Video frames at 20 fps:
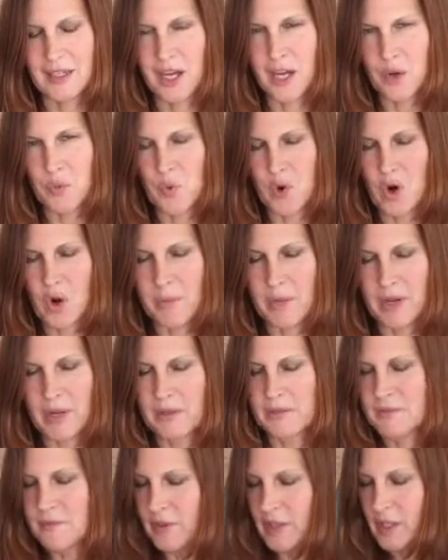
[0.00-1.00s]
for the pan to
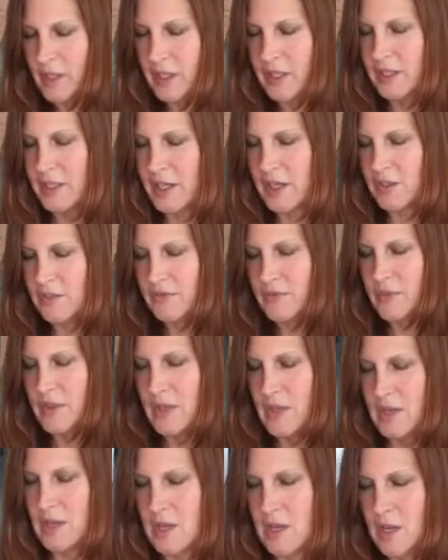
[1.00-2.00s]
get just a little bit
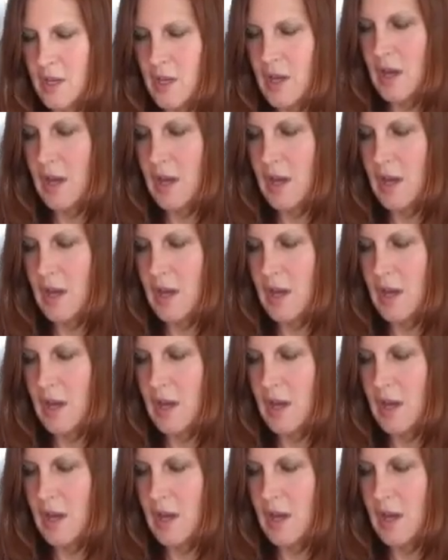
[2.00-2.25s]
warm,